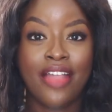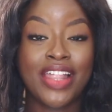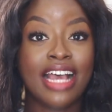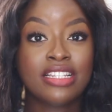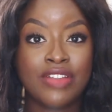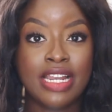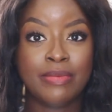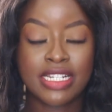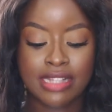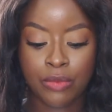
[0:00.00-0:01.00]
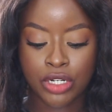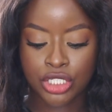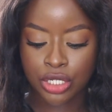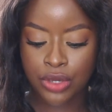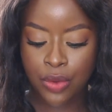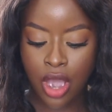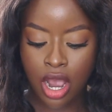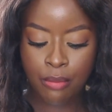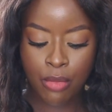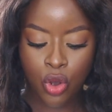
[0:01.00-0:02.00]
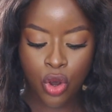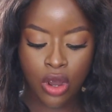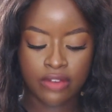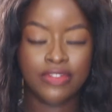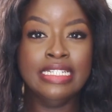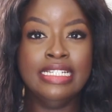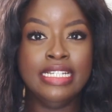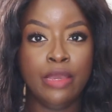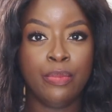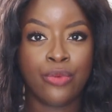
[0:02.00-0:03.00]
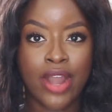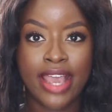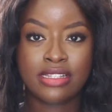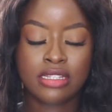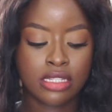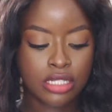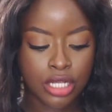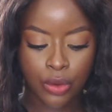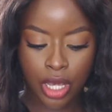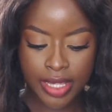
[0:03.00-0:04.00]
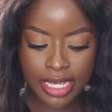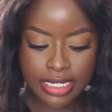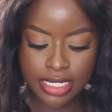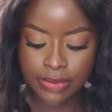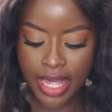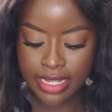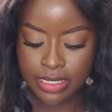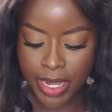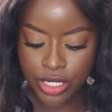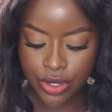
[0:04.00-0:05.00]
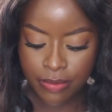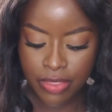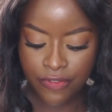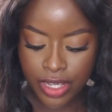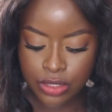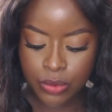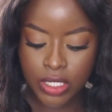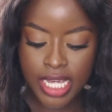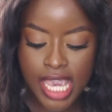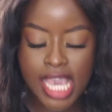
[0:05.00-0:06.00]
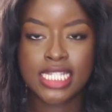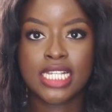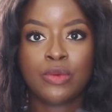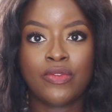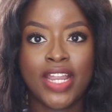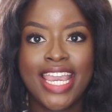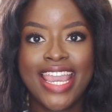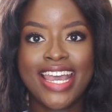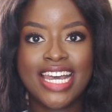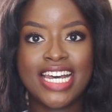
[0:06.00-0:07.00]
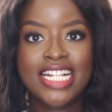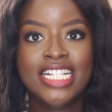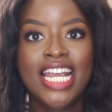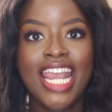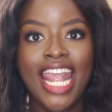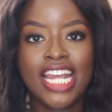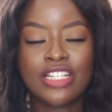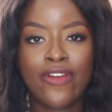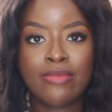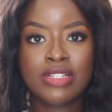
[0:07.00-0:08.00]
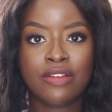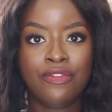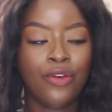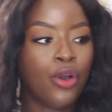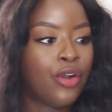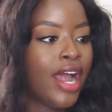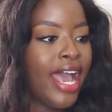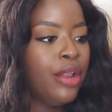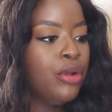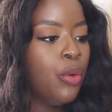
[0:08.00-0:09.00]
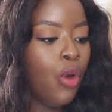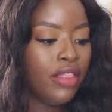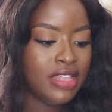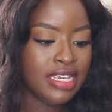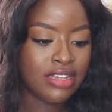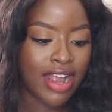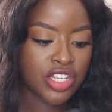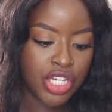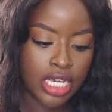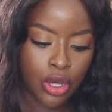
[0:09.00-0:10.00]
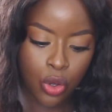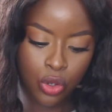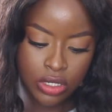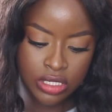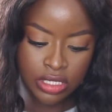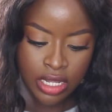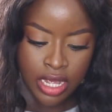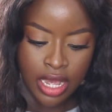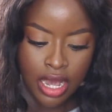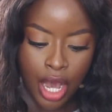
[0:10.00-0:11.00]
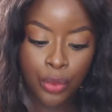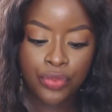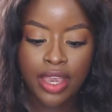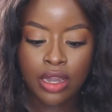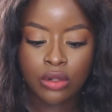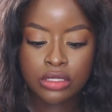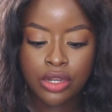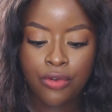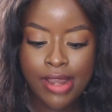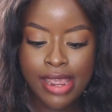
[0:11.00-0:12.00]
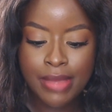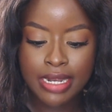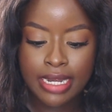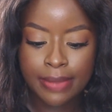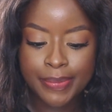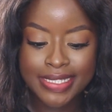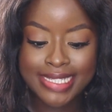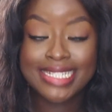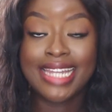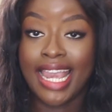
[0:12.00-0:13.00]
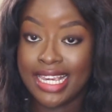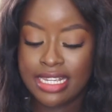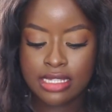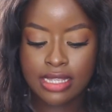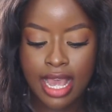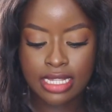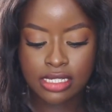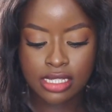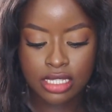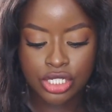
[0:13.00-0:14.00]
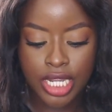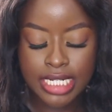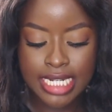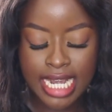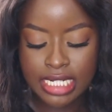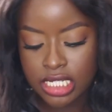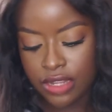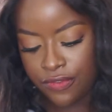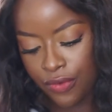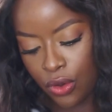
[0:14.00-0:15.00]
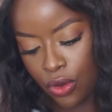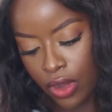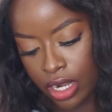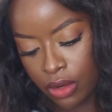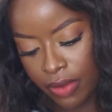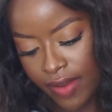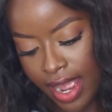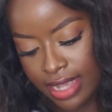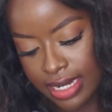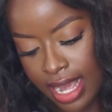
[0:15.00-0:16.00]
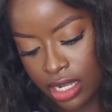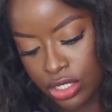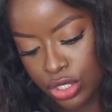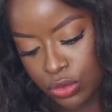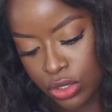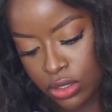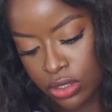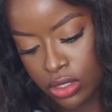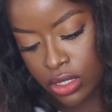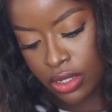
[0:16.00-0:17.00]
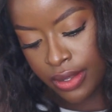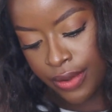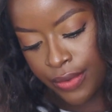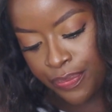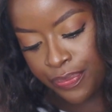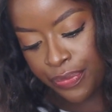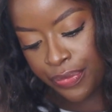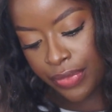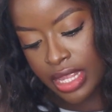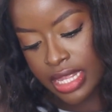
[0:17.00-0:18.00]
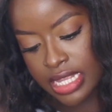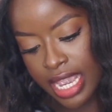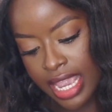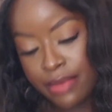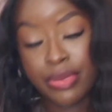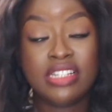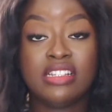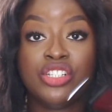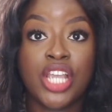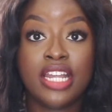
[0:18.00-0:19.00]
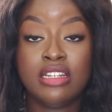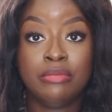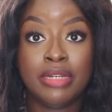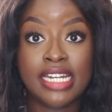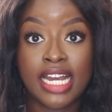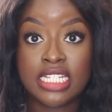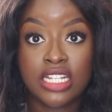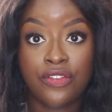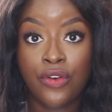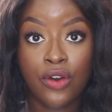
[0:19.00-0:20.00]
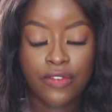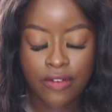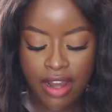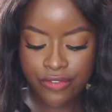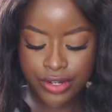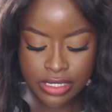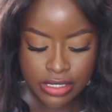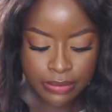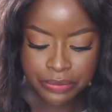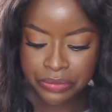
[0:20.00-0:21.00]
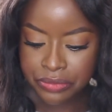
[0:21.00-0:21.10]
And the last three lipsticks that I want to show you are more of deep reds, so going into that spectrum. The first one is this one right here. It is from Sephora. I don't know what these are actually called. Oh, they're called Creme Lip Stains, and this is in the shade 94. I don't know whether it has an actual name, but it's the shade number 94 for reference.